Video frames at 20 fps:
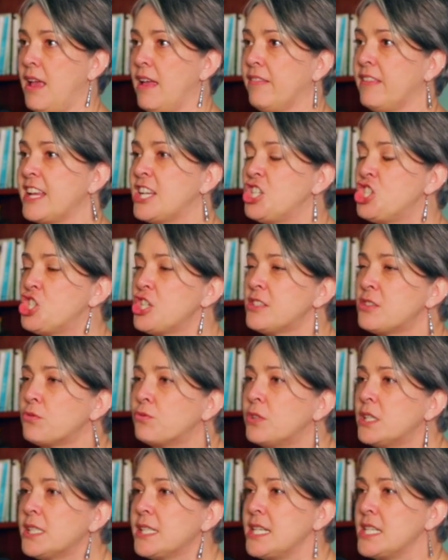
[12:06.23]
like just
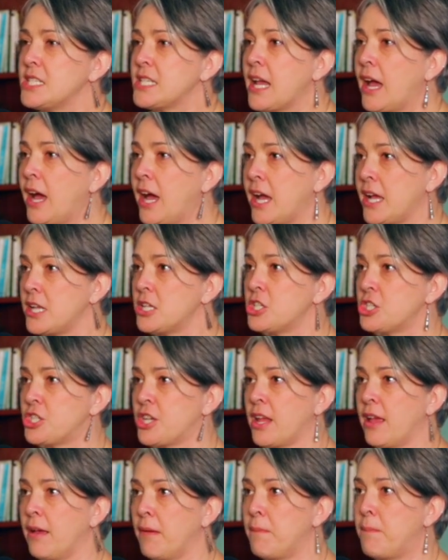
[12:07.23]
really
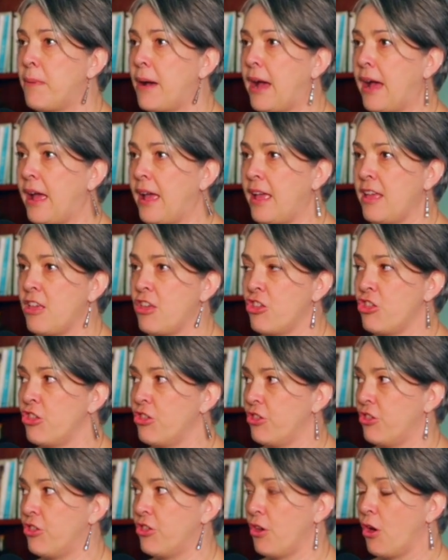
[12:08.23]
touched by
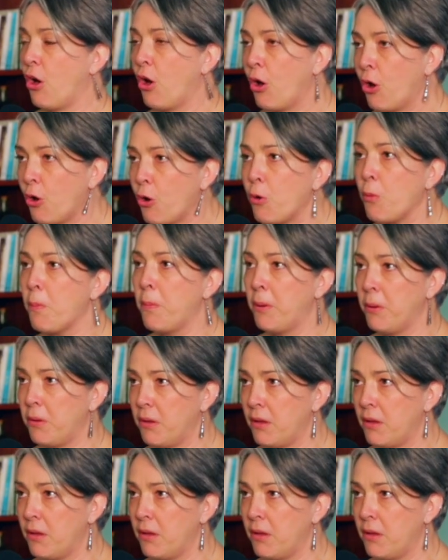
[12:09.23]
the hope